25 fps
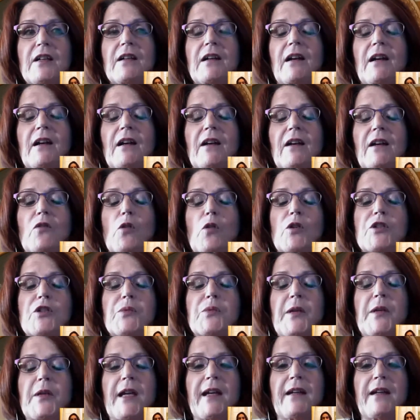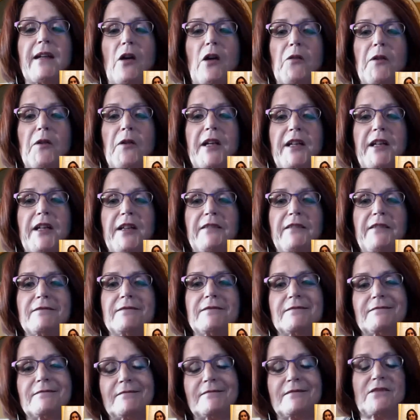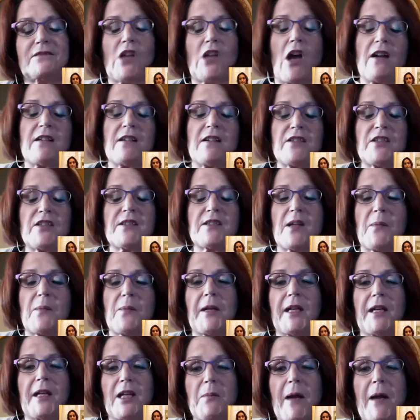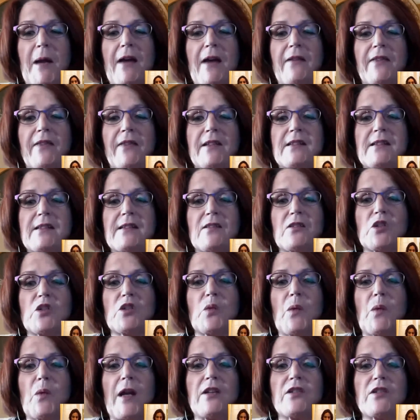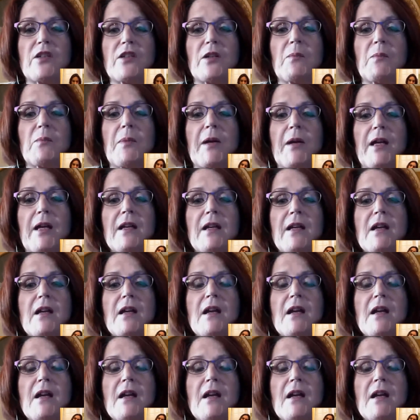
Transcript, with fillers: uh, of course, we had already talked to somebody about this situation, but